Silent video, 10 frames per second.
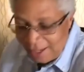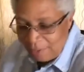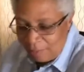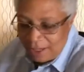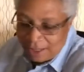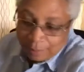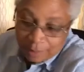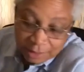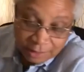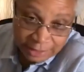can't wait. I'm going
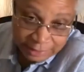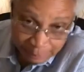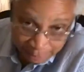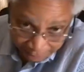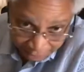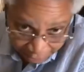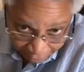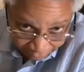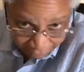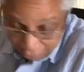to check them out myself.
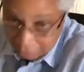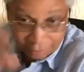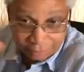Just